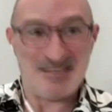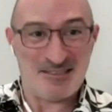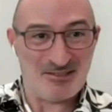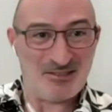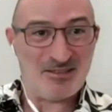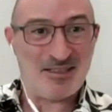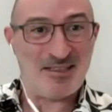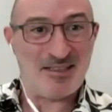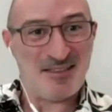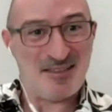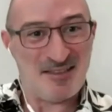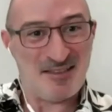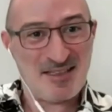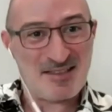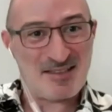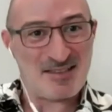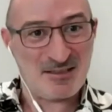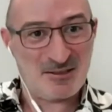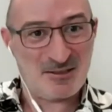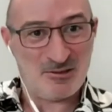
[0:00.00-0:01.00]
you know, I think
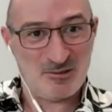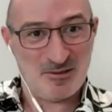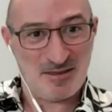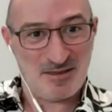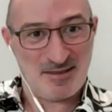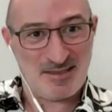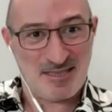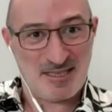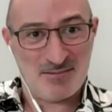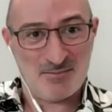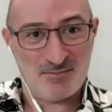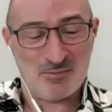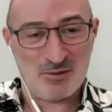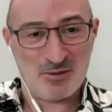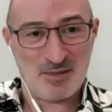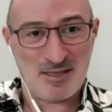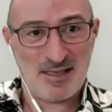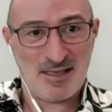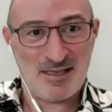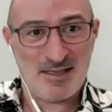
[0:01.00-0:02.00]
that's a good example.